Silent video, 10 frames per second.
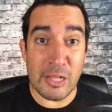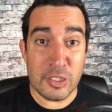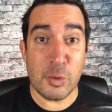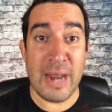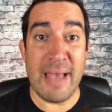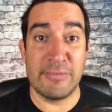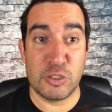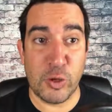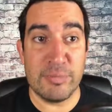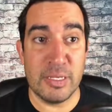I'll tell you what I have
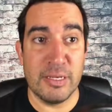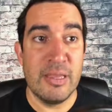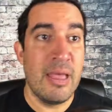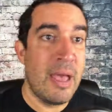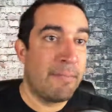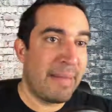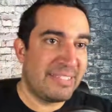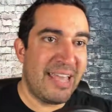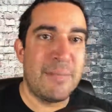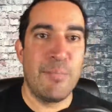scripted.
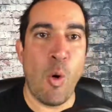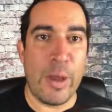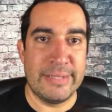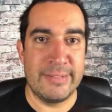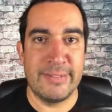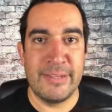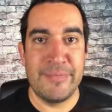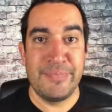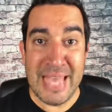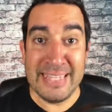My 10 points.
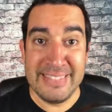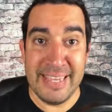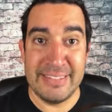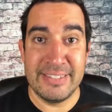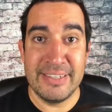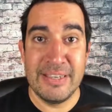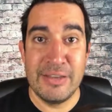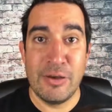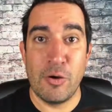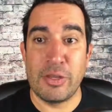That's it,
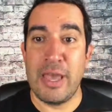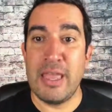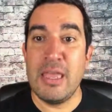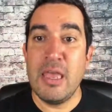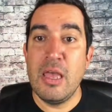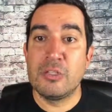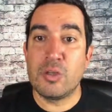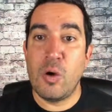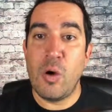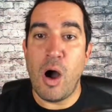okay?
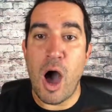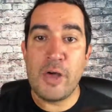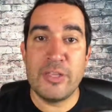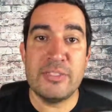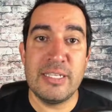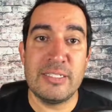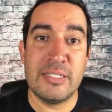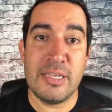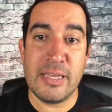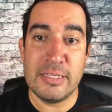So
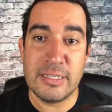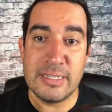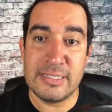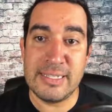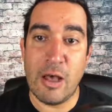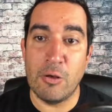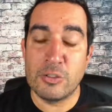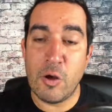authenticity is going to sell.